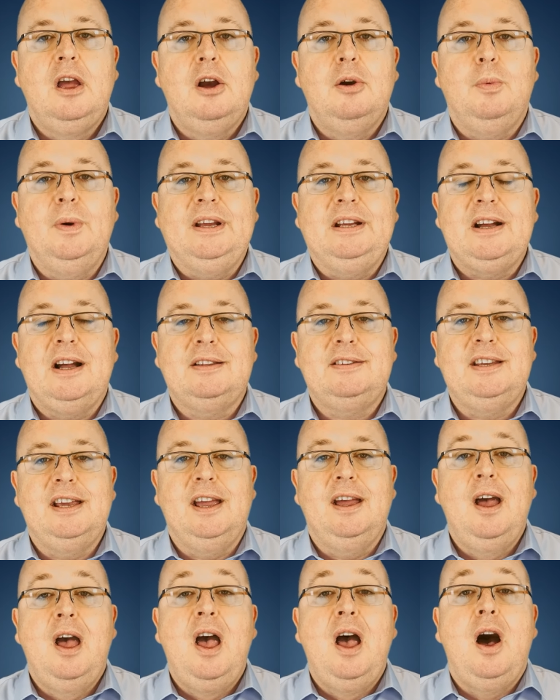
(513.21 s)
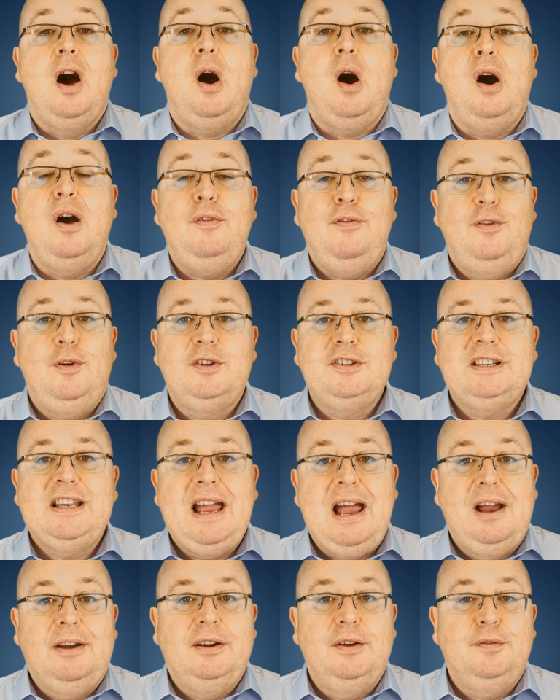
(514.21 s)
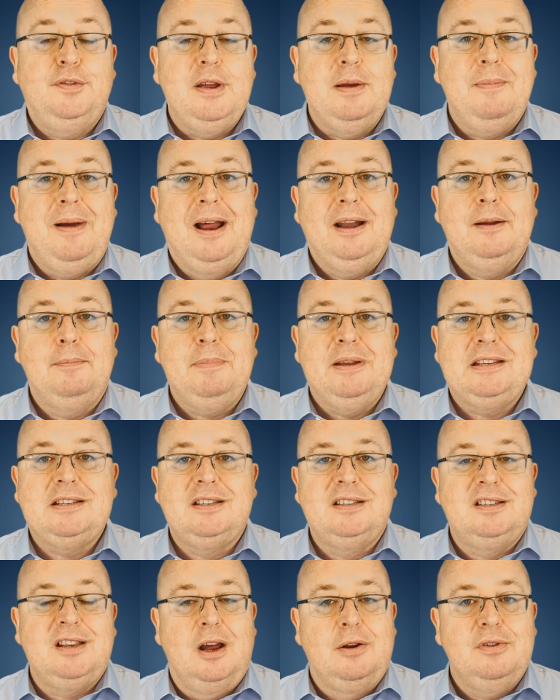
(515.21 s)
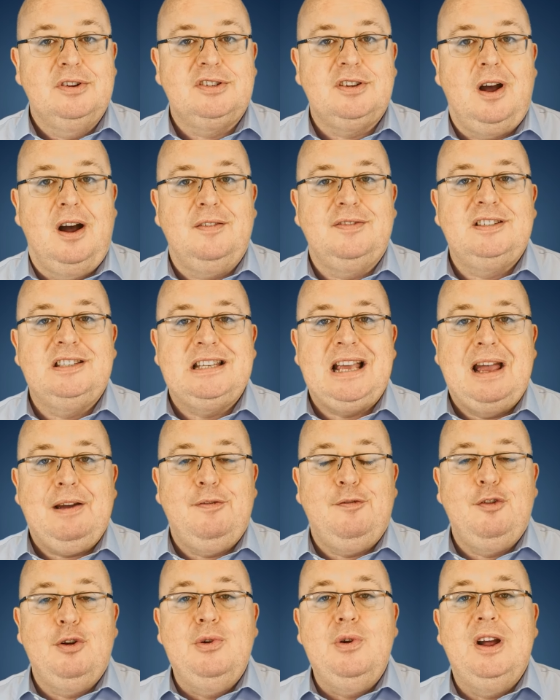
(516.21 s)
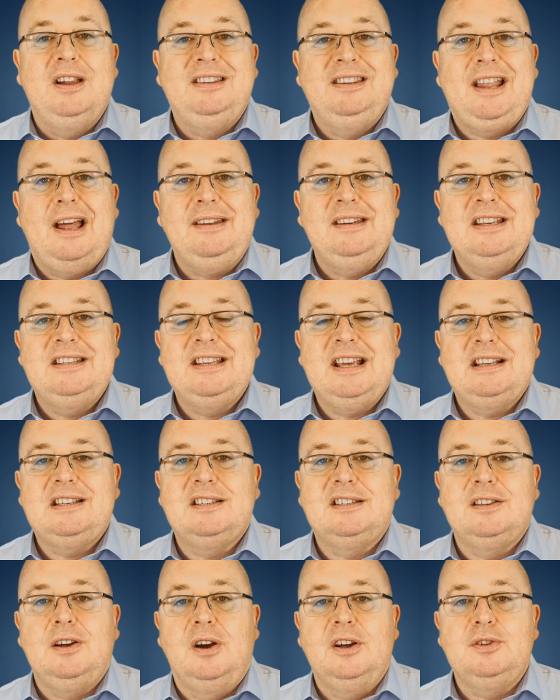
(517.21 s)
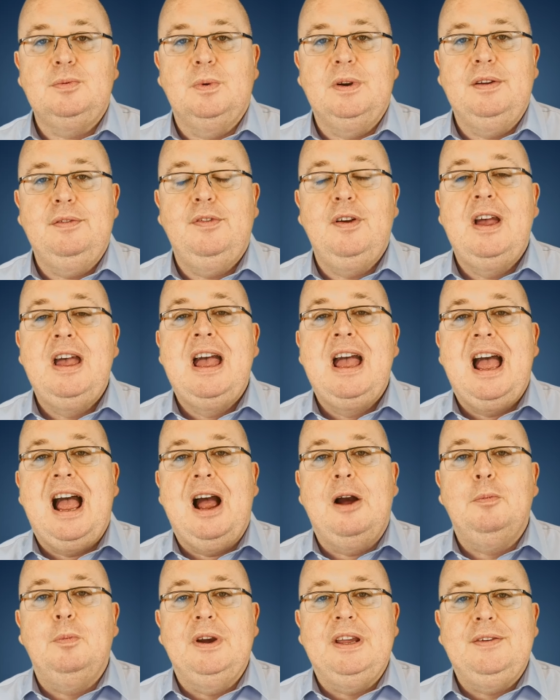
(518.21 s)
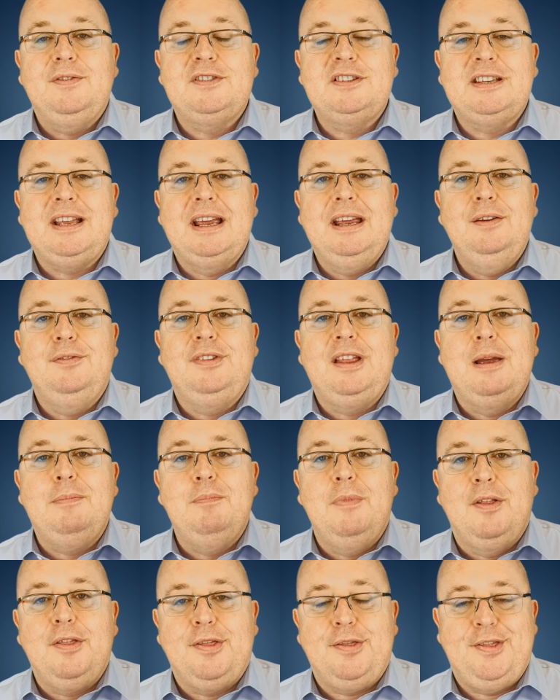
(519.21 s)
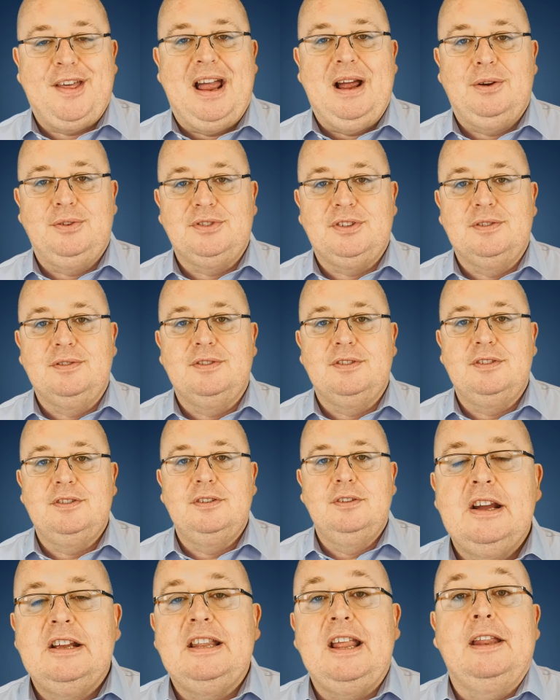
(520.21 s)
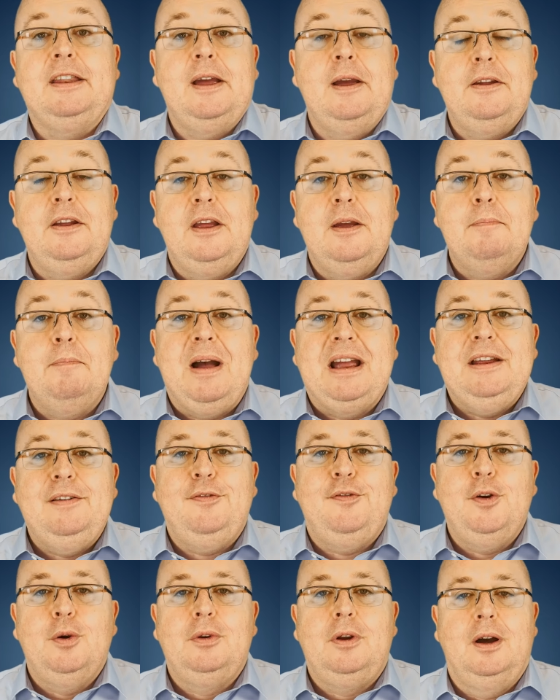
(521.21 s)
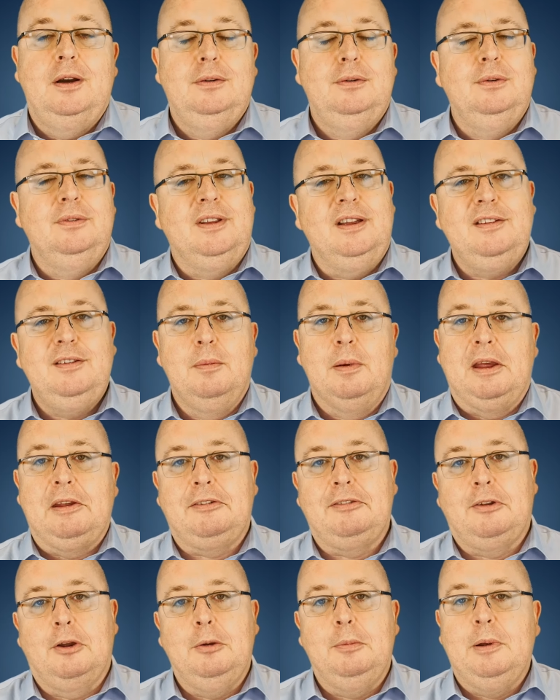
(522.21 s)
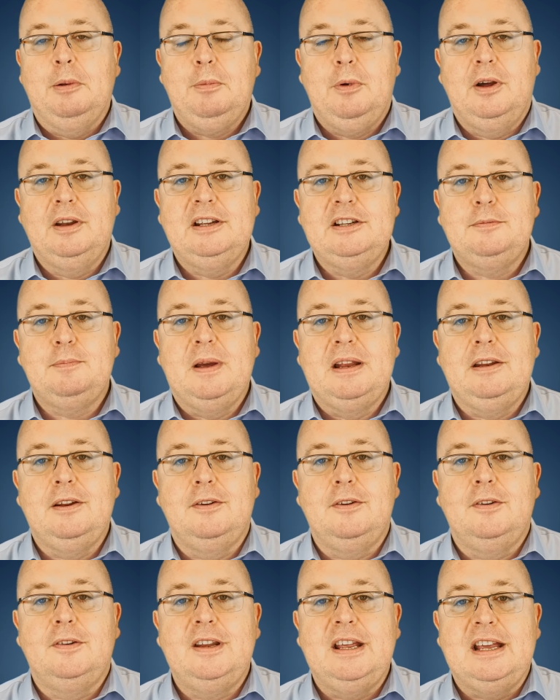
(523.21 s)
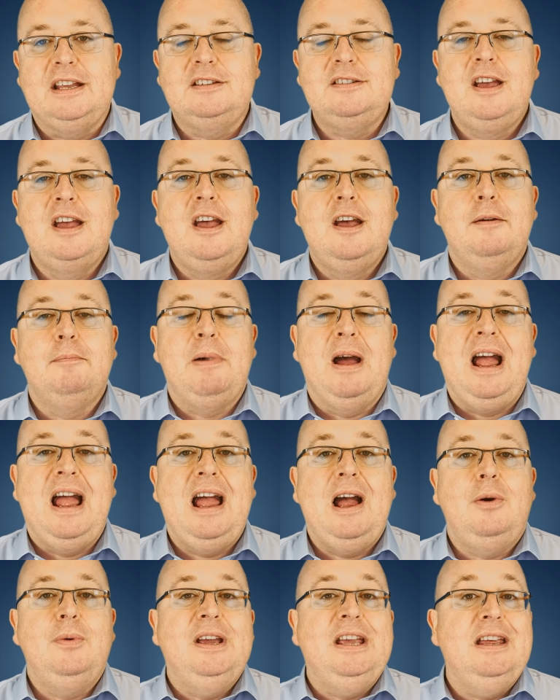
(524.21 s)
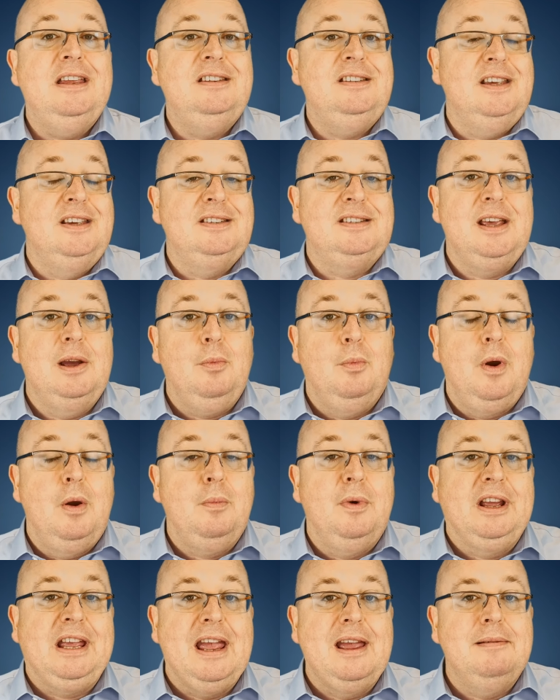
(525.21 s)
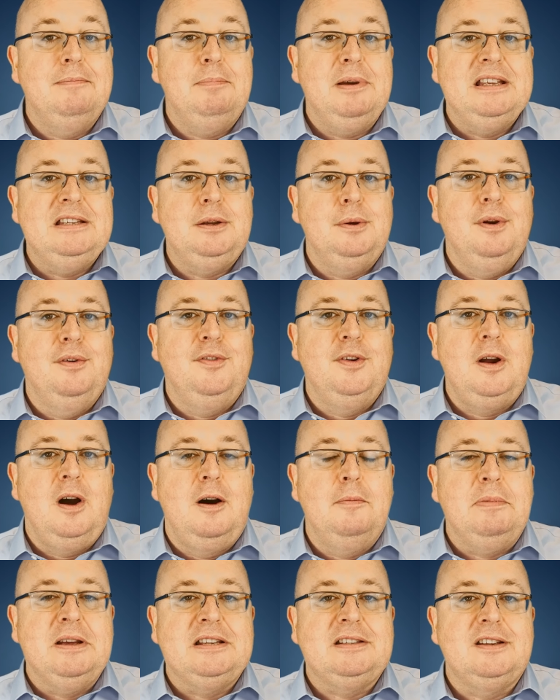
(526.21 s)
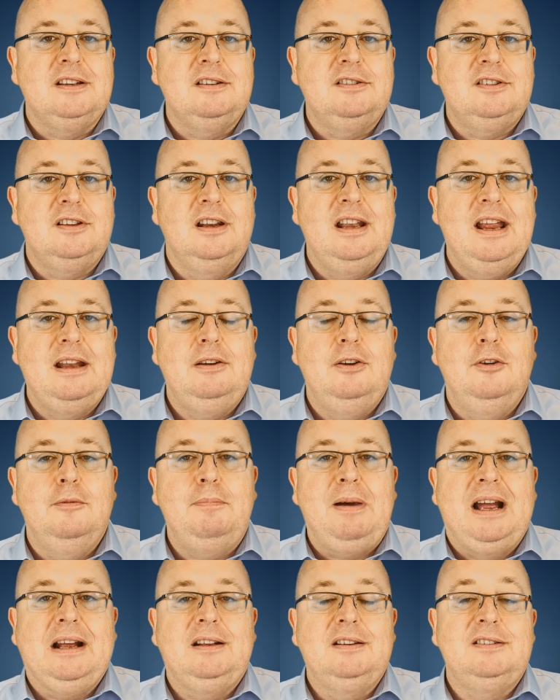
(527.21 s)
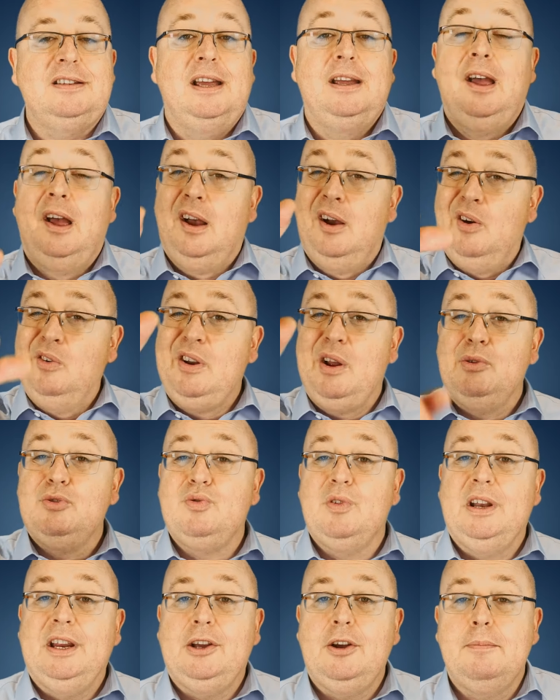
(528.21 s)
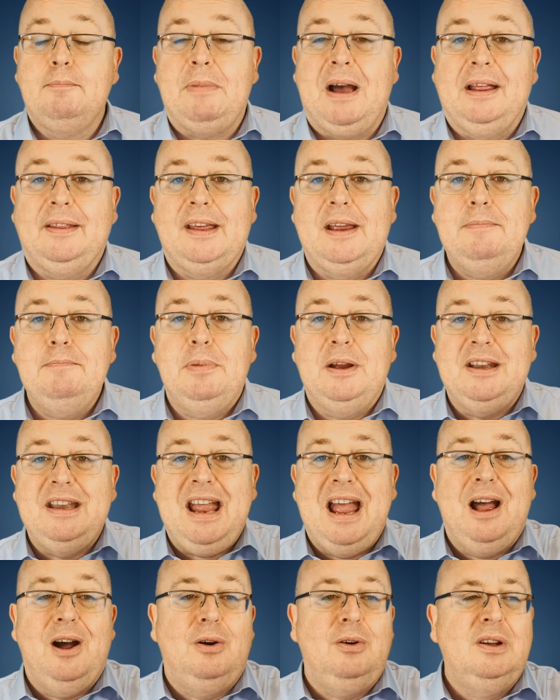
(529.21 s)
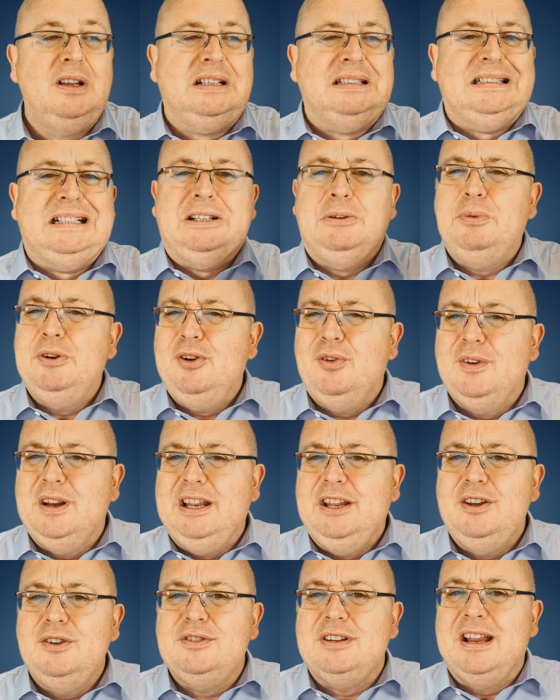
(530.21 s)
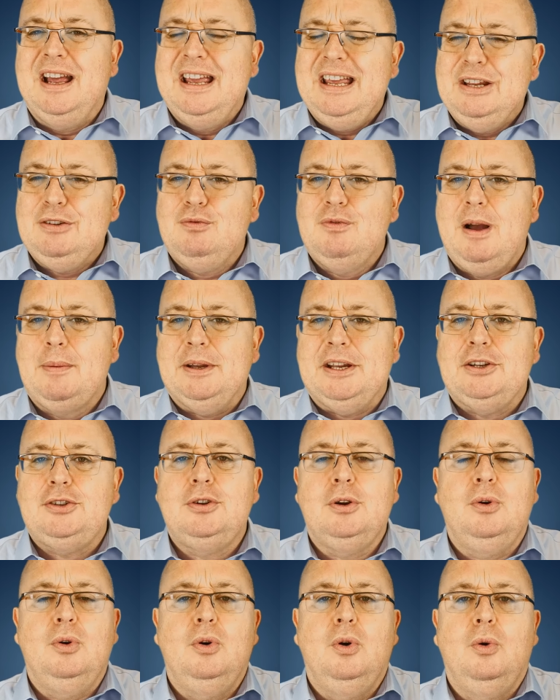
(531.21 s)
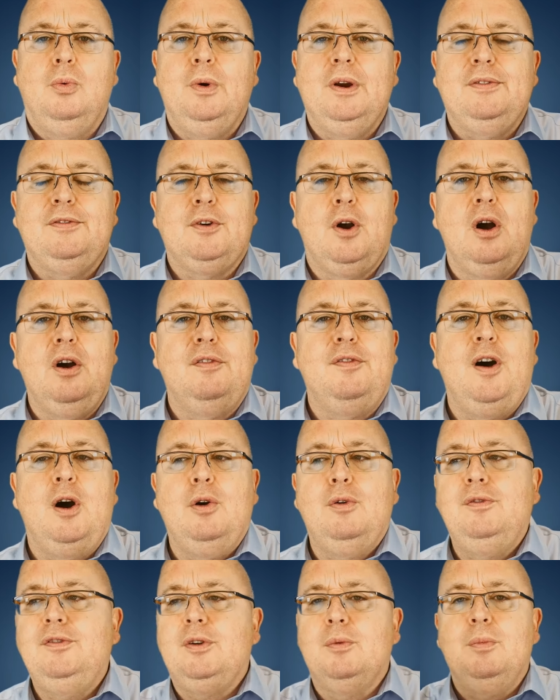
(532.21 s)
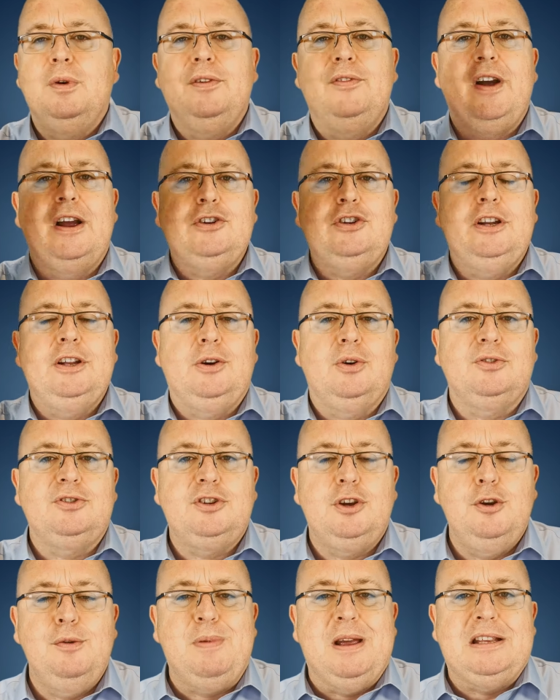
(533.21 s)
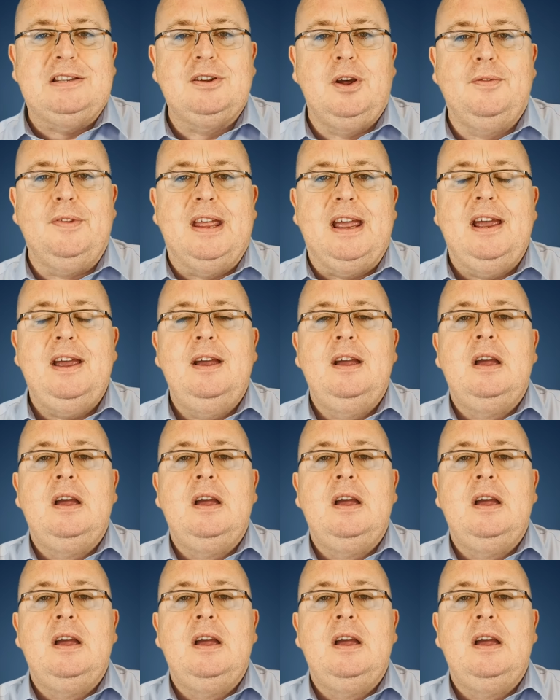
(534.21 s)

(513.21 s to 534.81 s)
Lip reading: We cut it. I've lost count of the amount of business owners that I've sat through and done this exercise with, and we've saved them thousands. Now, that it may feel like, oh, that's a bit stupid, why are they spending on this? But how easy is it when we're getting busy within our business to then look back and say, oh, that was really good back then, but now we're not really using that, it's rubbish. Or we've evolved and we've actually got two bits on there,